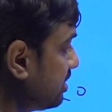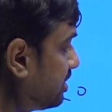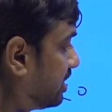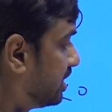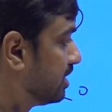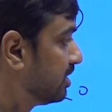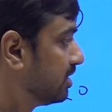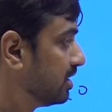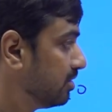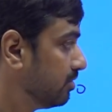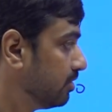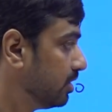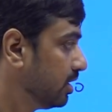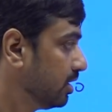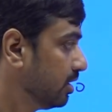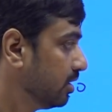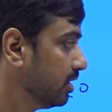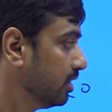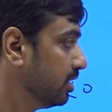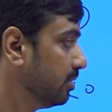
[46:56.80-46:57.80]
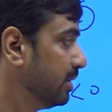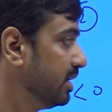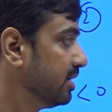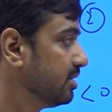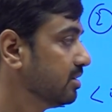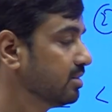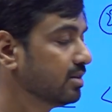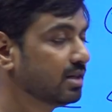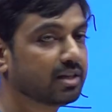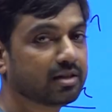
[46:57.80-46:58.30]
is greater than 1. The base
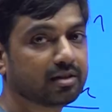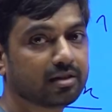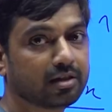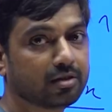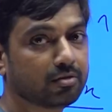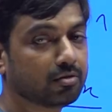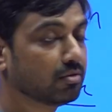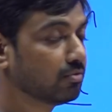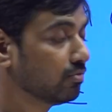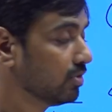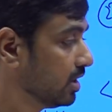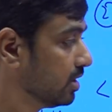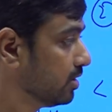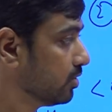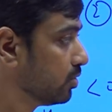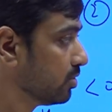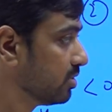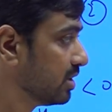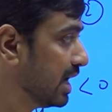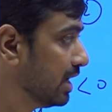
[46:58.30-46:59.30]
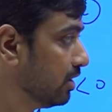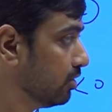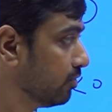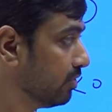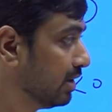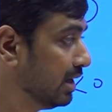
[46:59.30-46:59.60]
is greater than 1. So sign of